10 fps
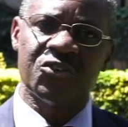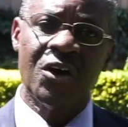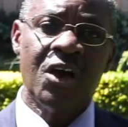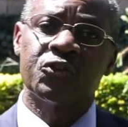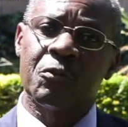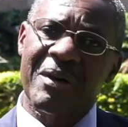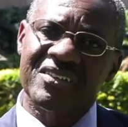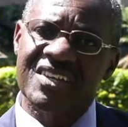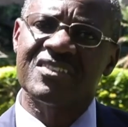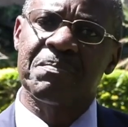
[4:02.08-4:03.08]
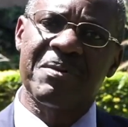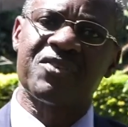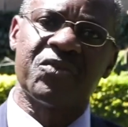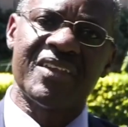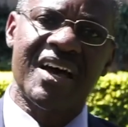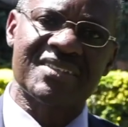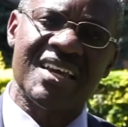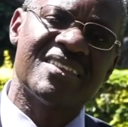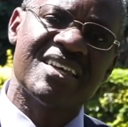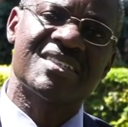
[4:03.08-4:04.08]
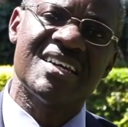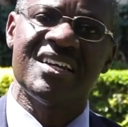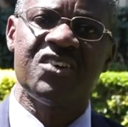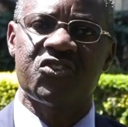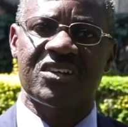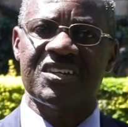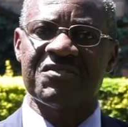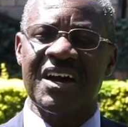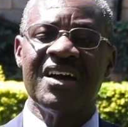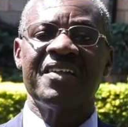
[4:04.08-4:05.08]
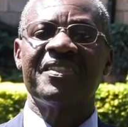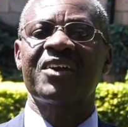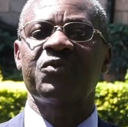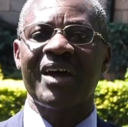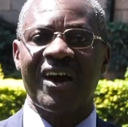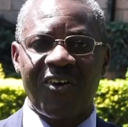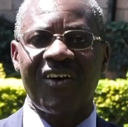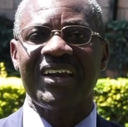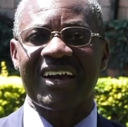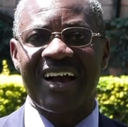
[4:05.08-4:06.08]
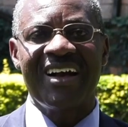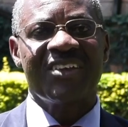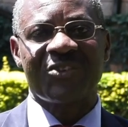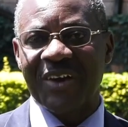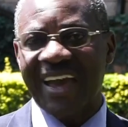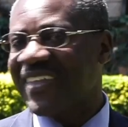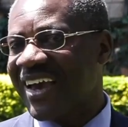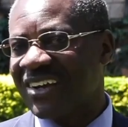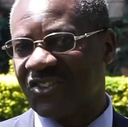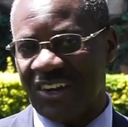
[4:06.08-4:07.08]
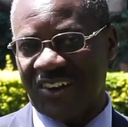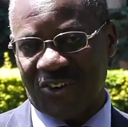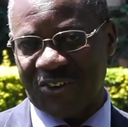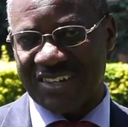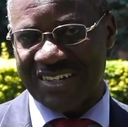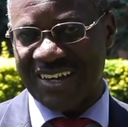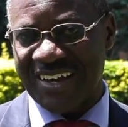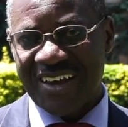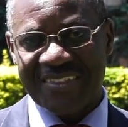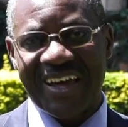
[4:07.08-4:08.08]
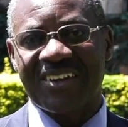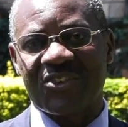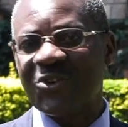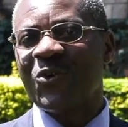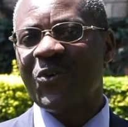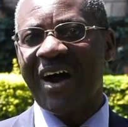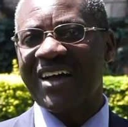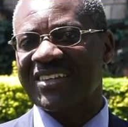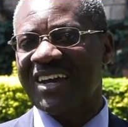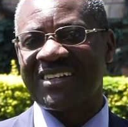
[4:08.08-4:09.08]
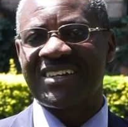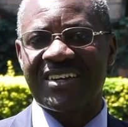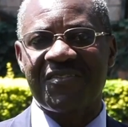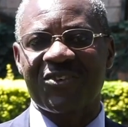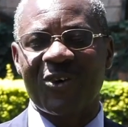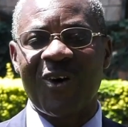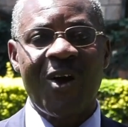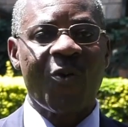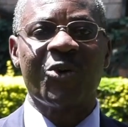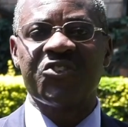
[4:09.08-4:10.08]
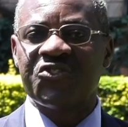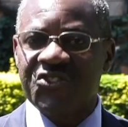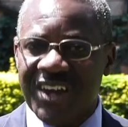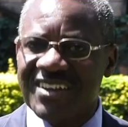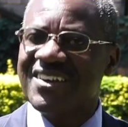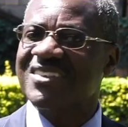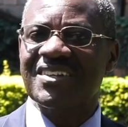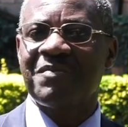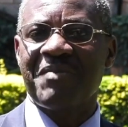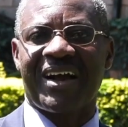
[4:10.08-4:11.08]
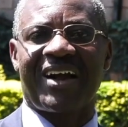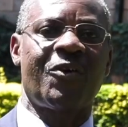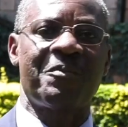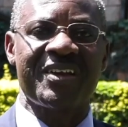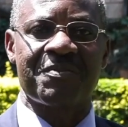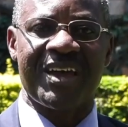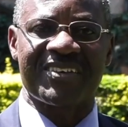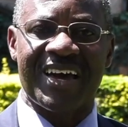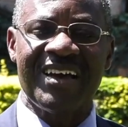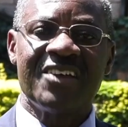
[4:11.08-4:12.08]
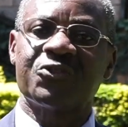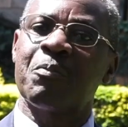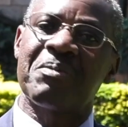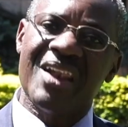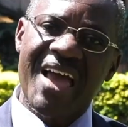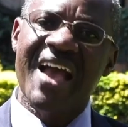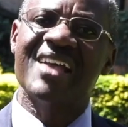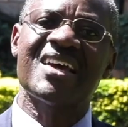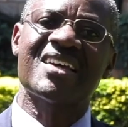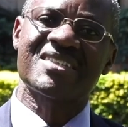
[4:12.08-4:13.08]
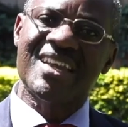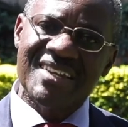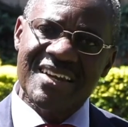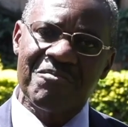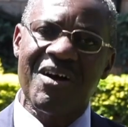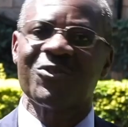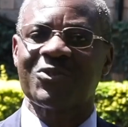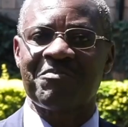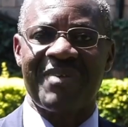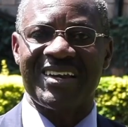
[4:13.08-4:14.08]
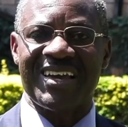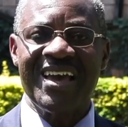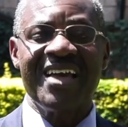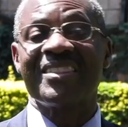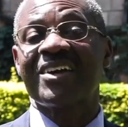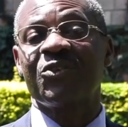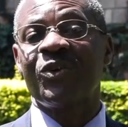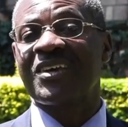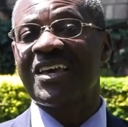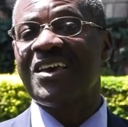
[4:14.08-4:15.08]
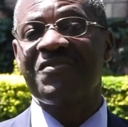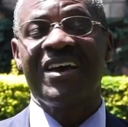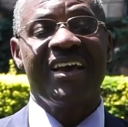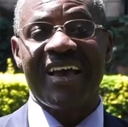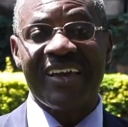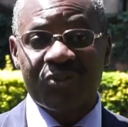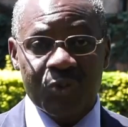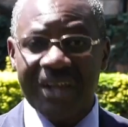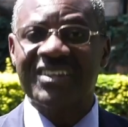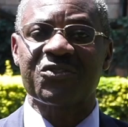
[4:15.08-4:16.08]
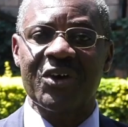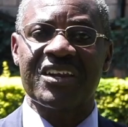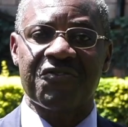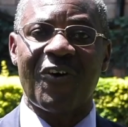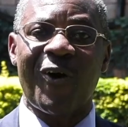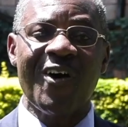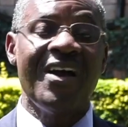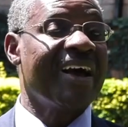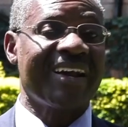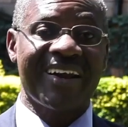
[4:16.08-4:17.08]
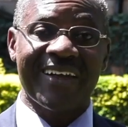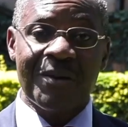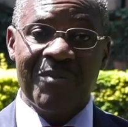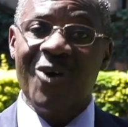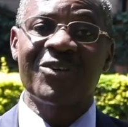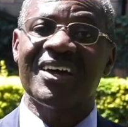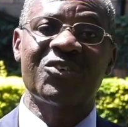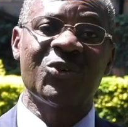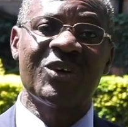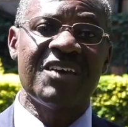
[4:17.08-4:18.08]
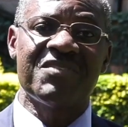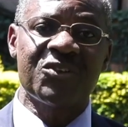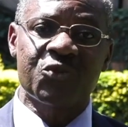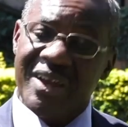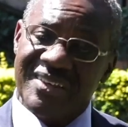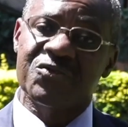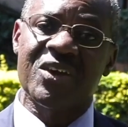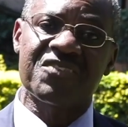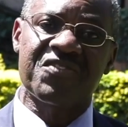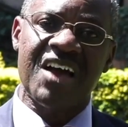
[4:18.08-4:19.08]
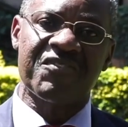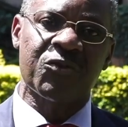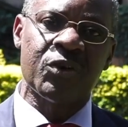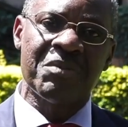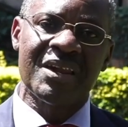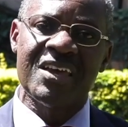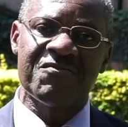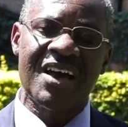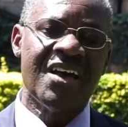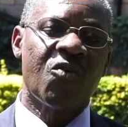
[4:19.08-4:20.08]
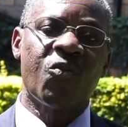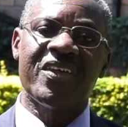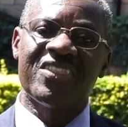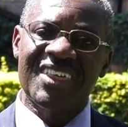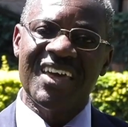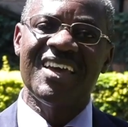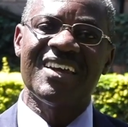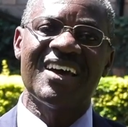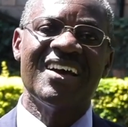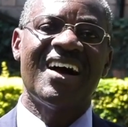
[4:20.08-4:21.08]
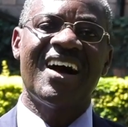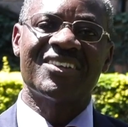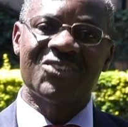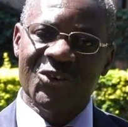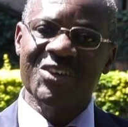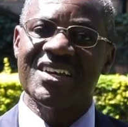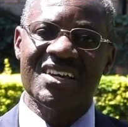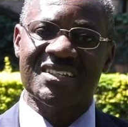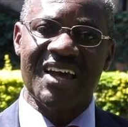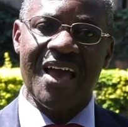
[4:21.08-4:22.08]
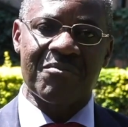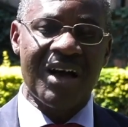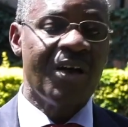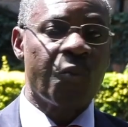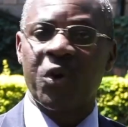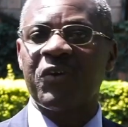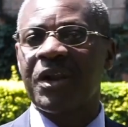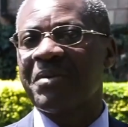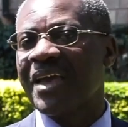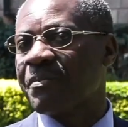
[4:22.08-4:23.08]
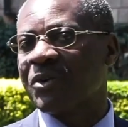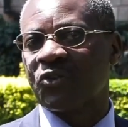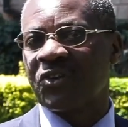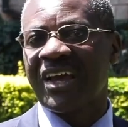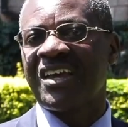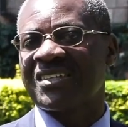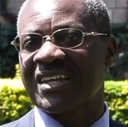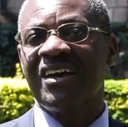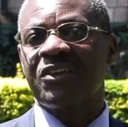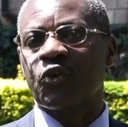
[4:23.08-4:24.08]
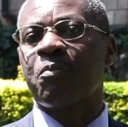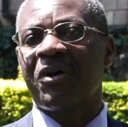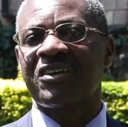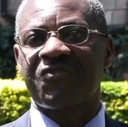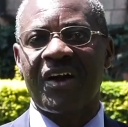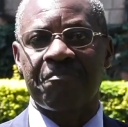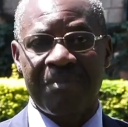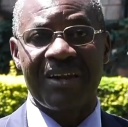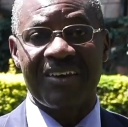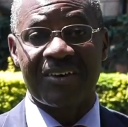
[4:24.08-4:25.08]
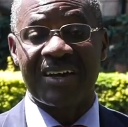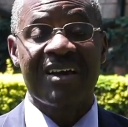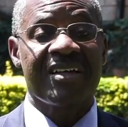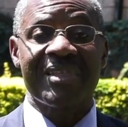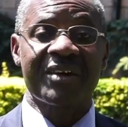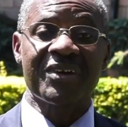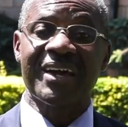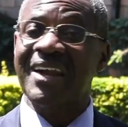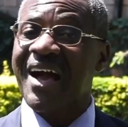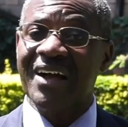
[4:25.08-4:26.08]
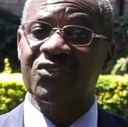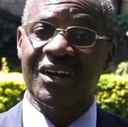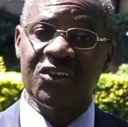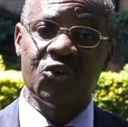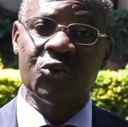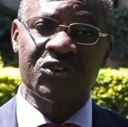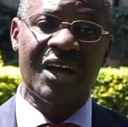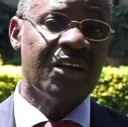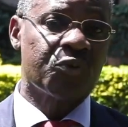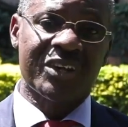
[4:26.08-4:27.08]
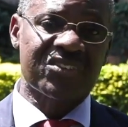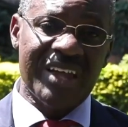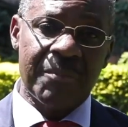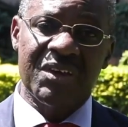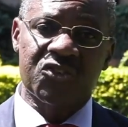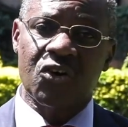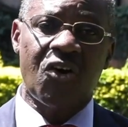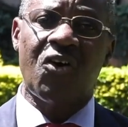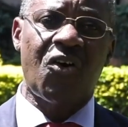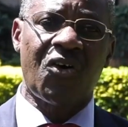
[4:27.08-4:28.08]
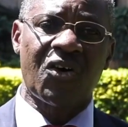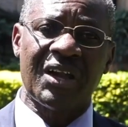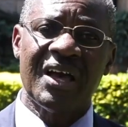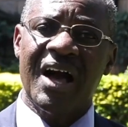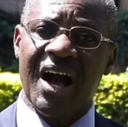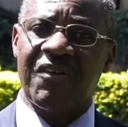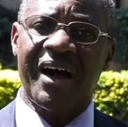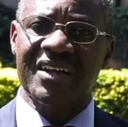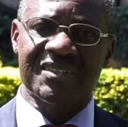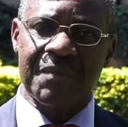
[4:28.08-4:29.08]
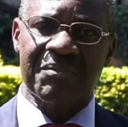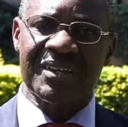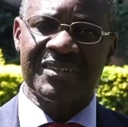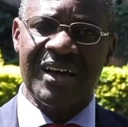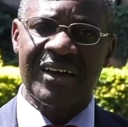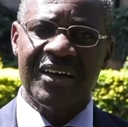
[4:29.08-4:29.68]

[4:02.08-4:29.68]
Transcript: you to participate with us in this initiative that we are calling Together in Generosity, that you as an individual would generously make a commitment to pledge a certain amount of money that you'll give in 2024 and another amount that you'll give in 2025. And we believe within 2 years' time, we will be able to raise 2.5 billion that we can actually use to establish all our assemblies.